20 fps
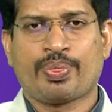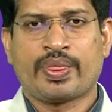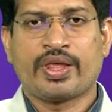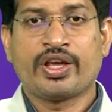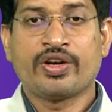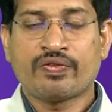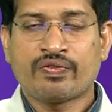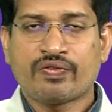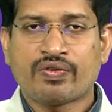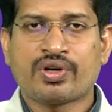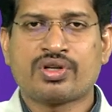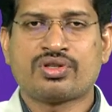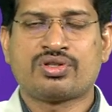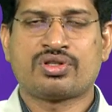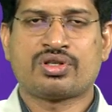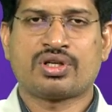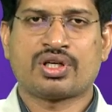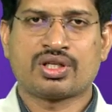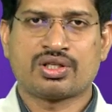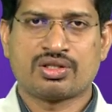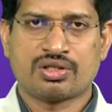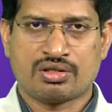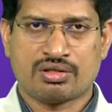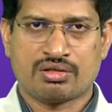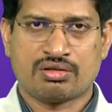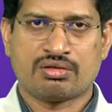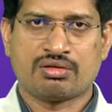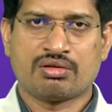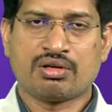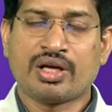infrastructure,
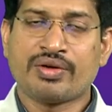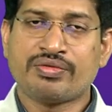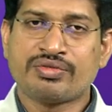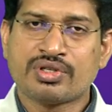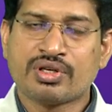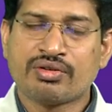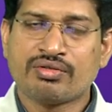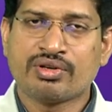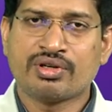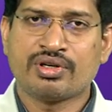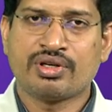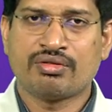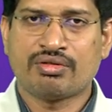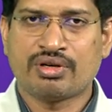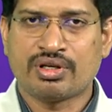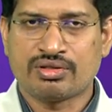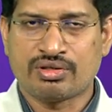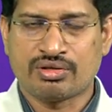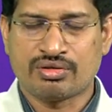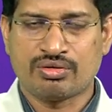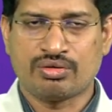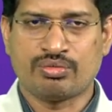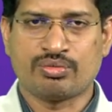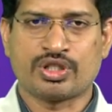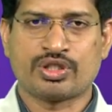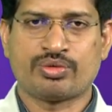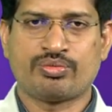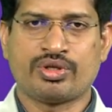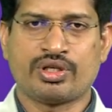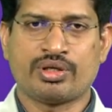life saving devices you
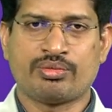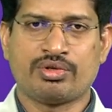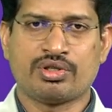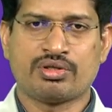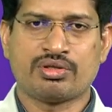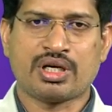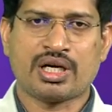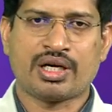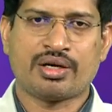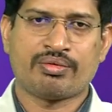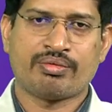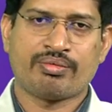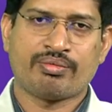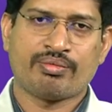must be able to have.